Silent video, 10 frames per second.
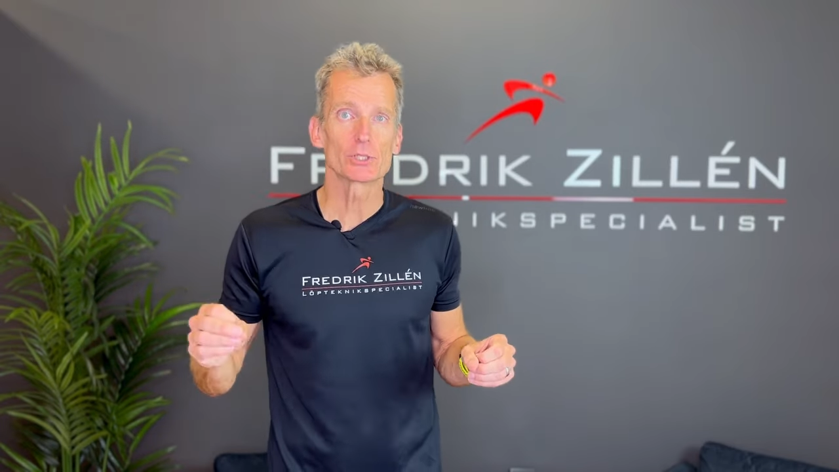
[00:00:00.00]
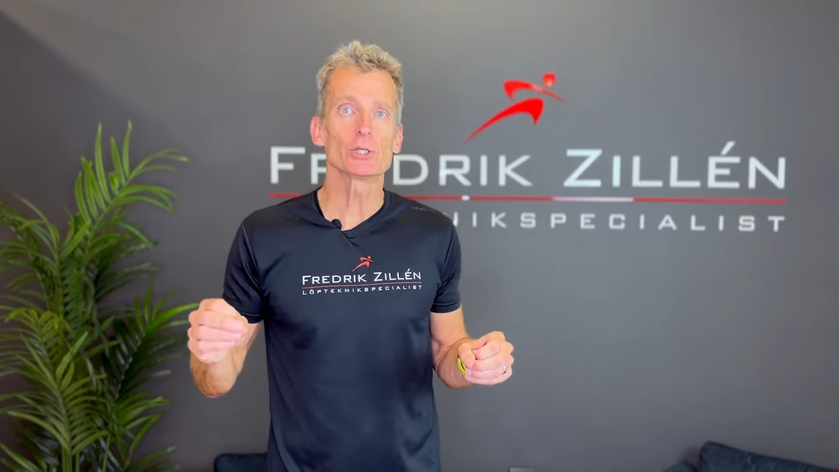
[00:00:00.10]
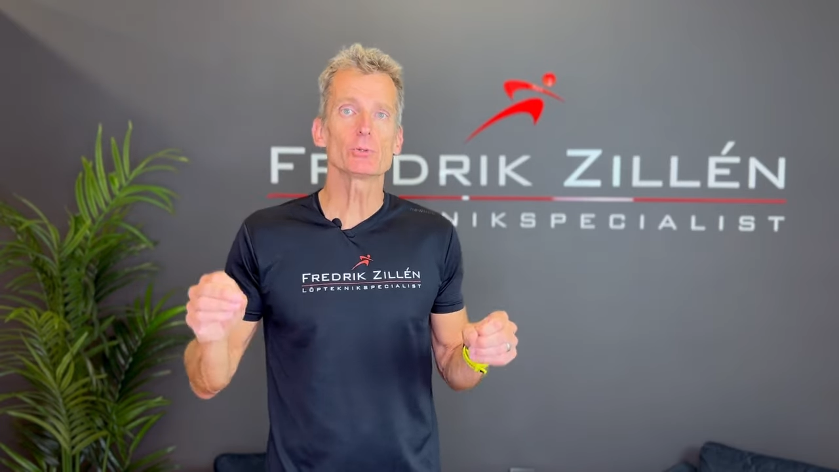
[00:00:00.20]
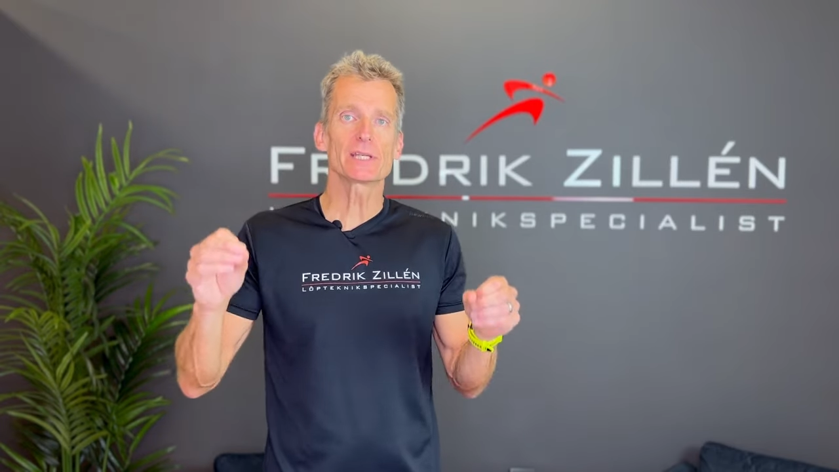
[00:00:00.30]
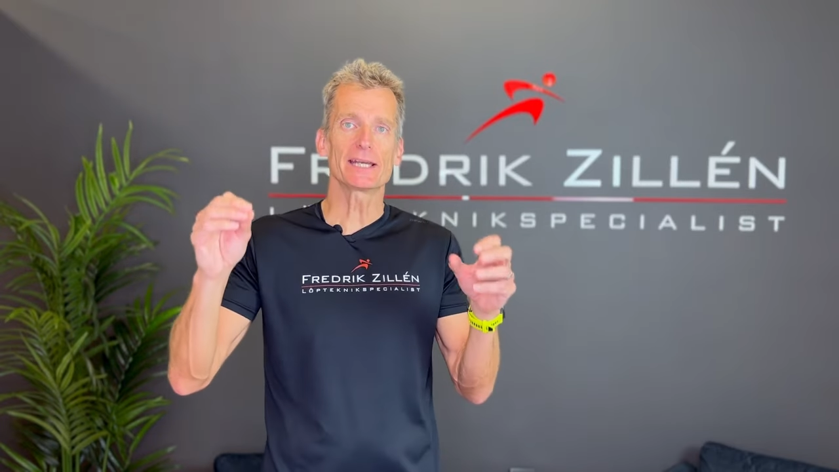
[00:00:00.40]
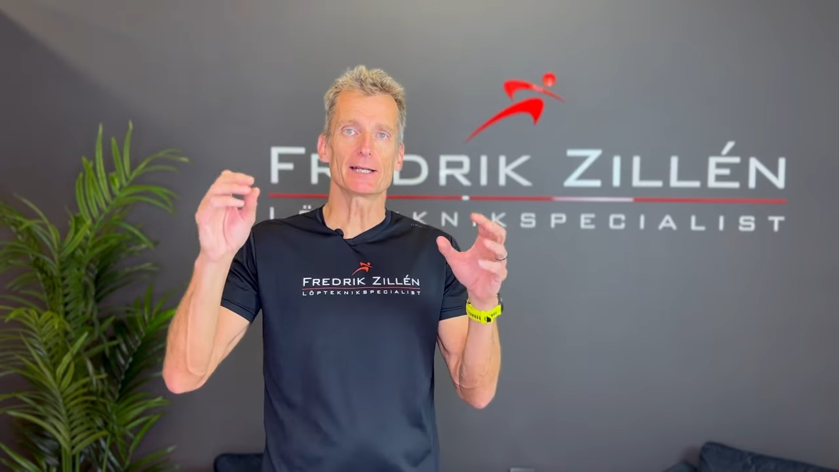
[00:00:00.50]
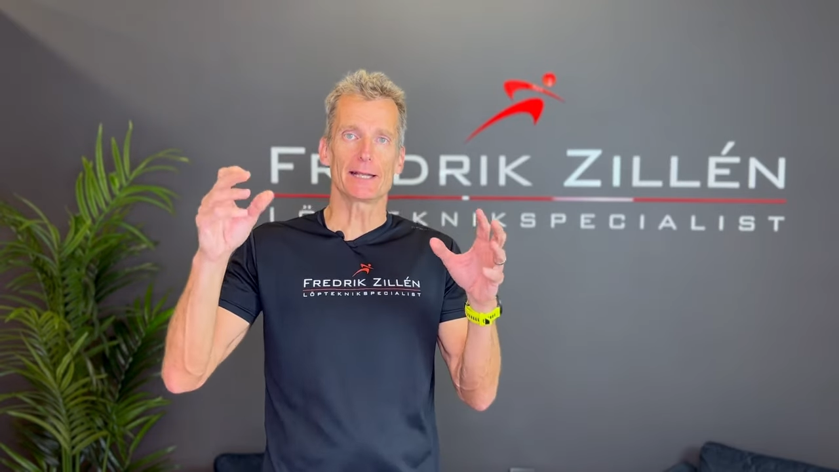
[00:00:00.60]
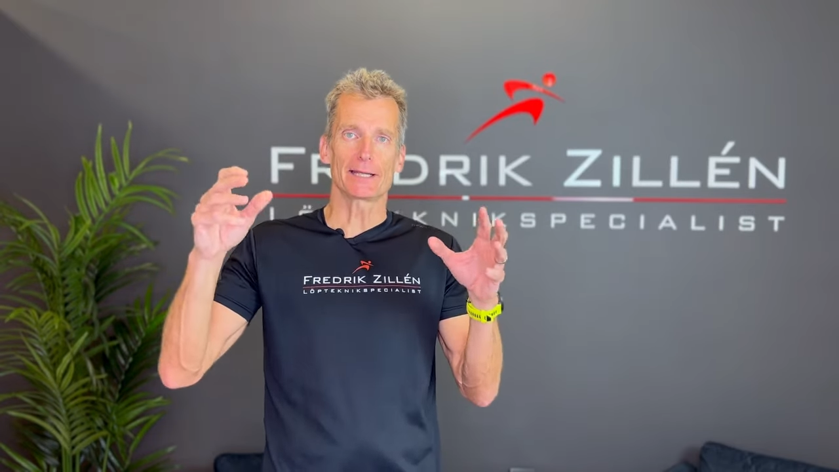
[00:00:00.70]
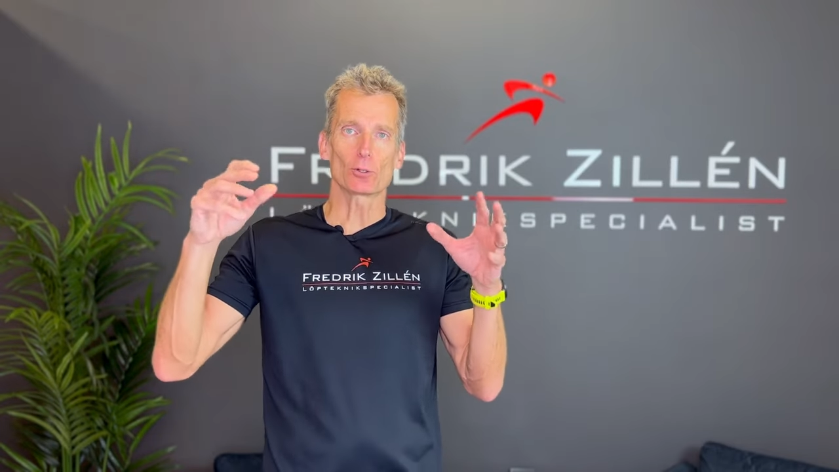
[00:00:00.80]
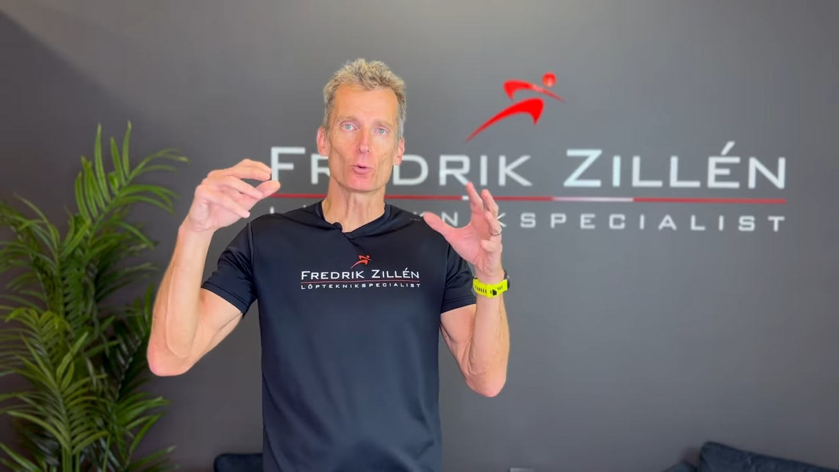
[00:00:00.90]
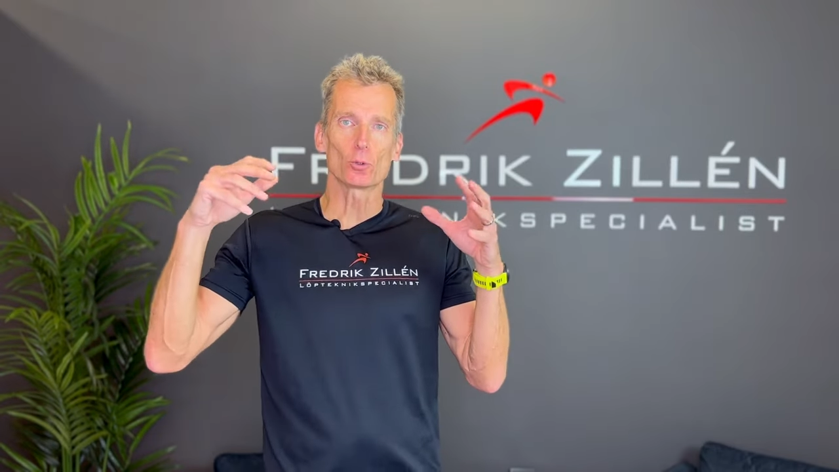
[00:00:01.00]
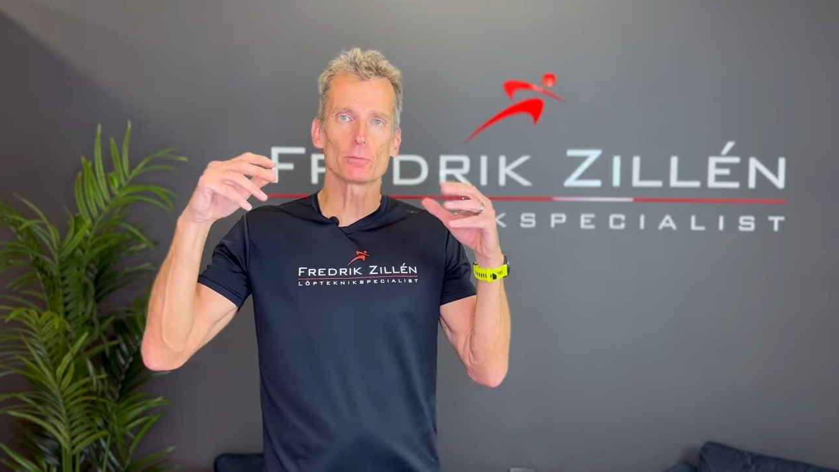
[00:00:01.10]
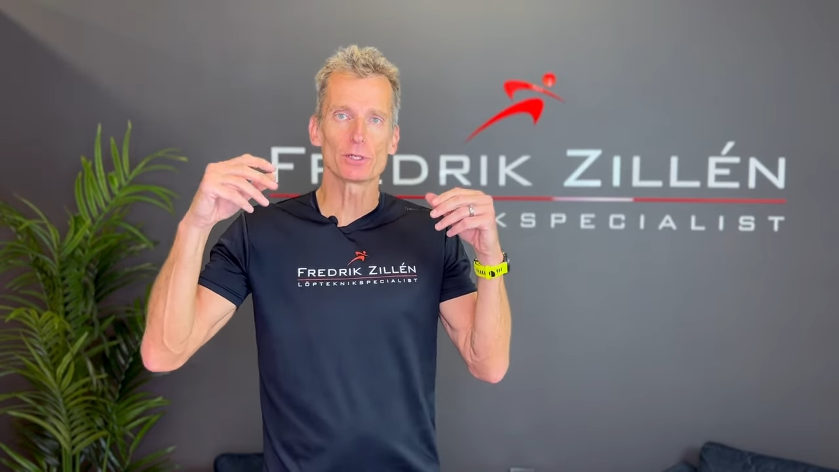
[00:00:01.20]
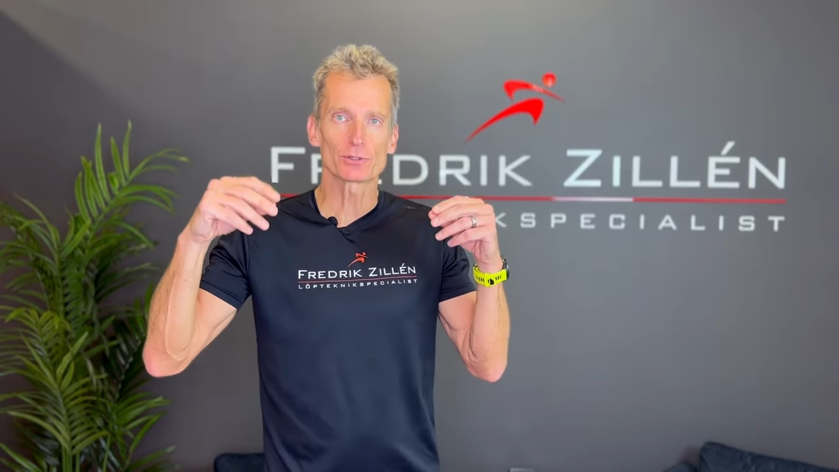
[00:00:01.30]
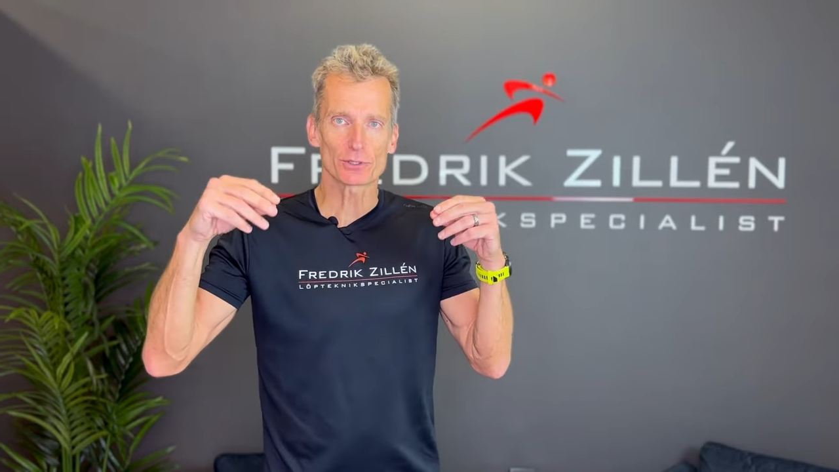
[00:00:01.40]
You can land
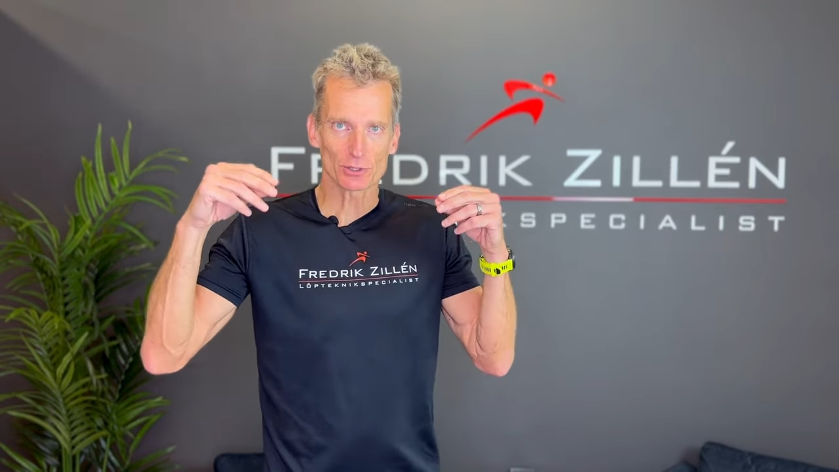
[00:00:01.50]
almost